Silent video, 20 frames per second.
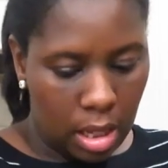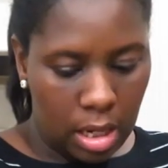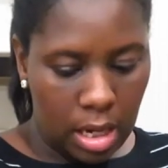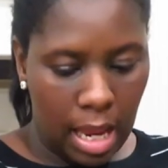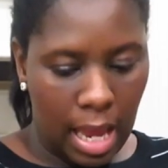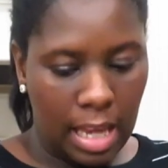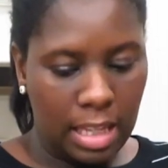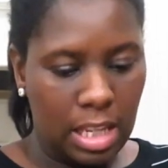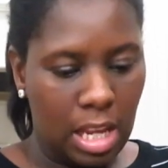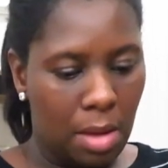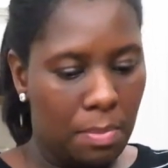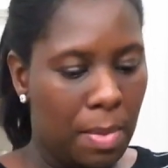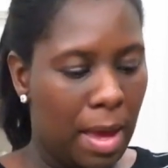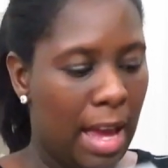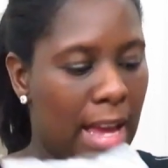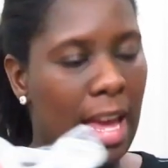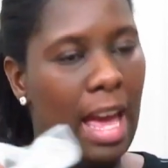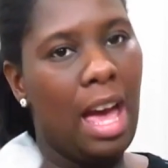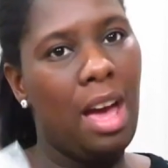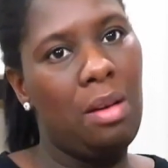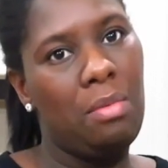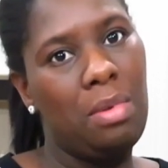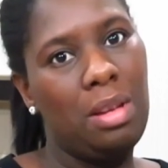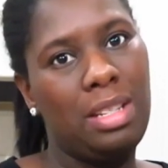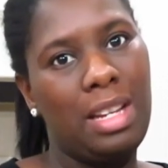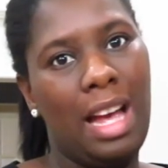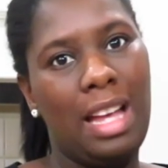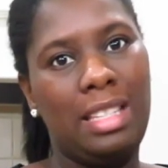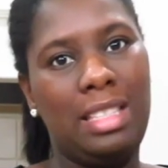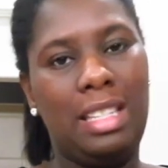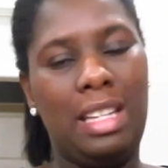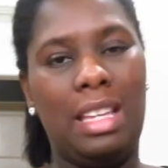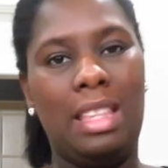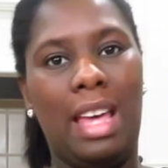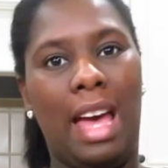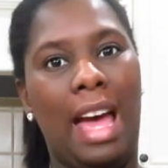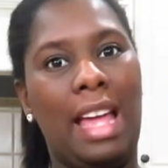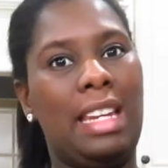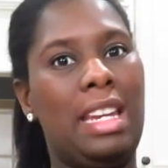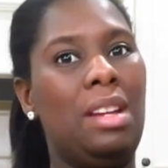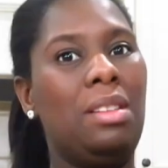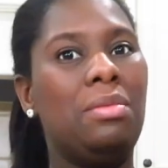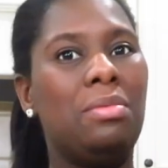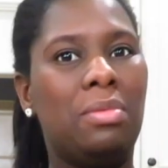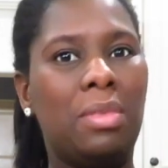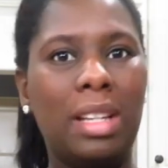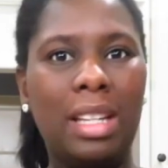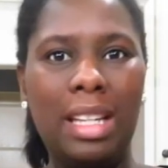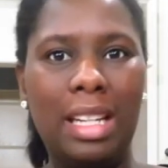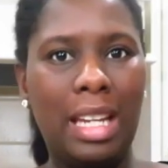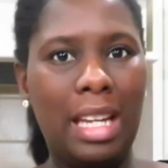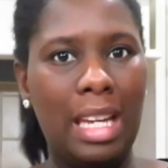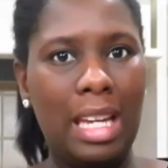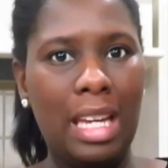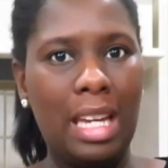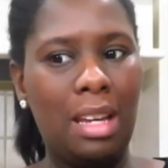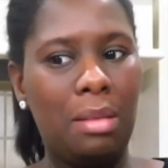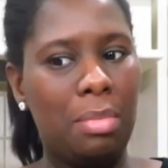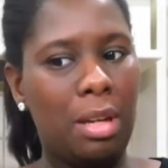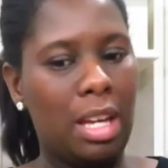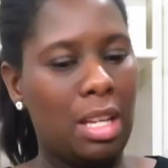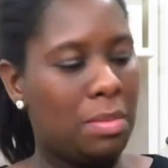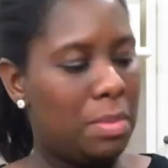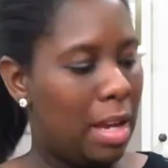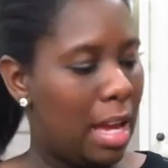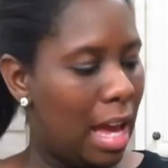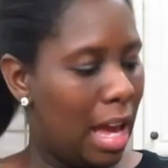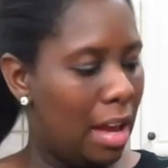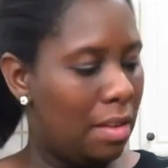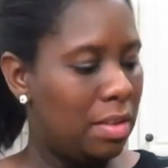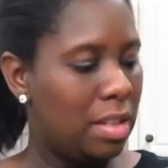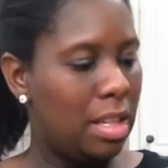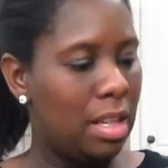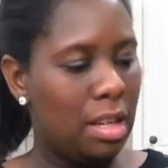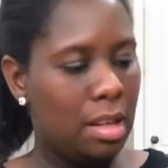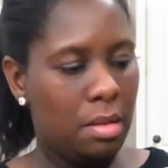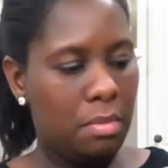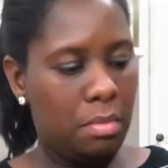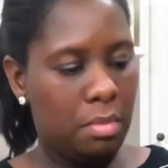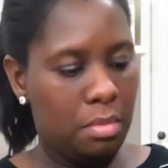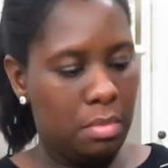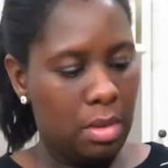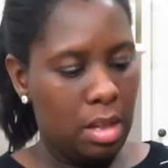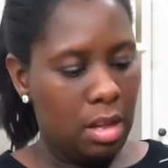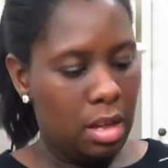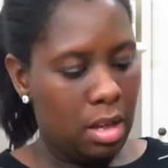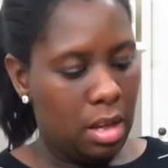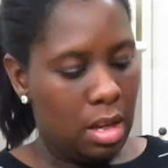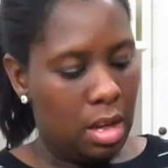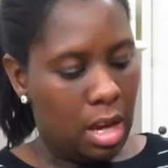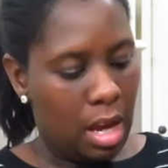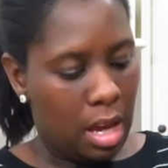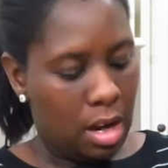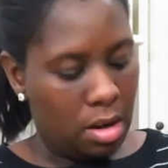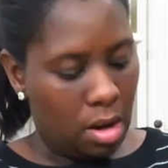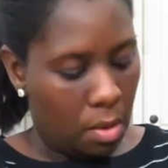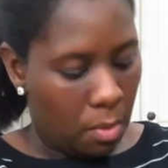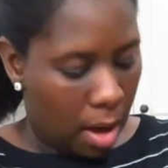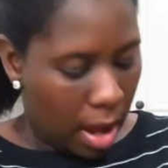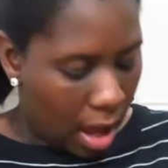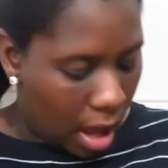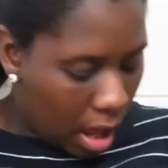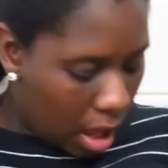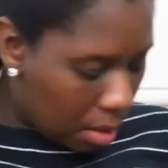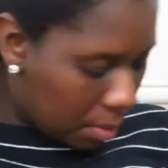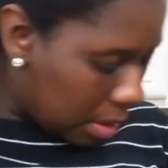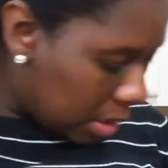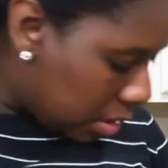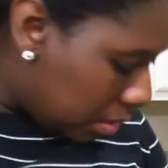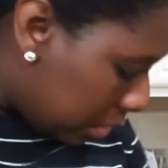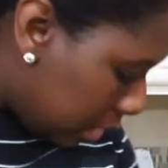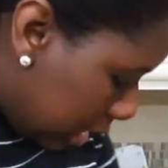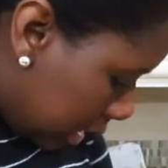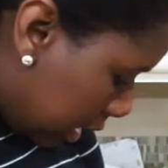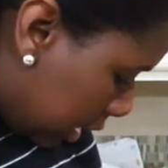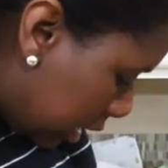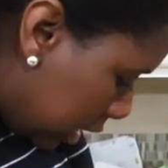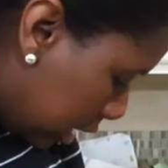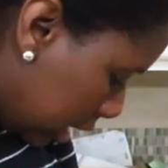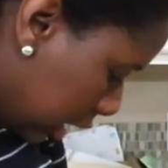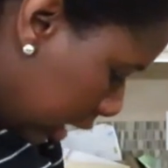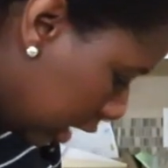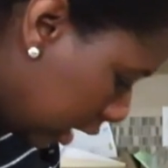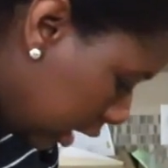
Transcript: next up i got which i see that i didn't really need because we have some i don't know why i always do this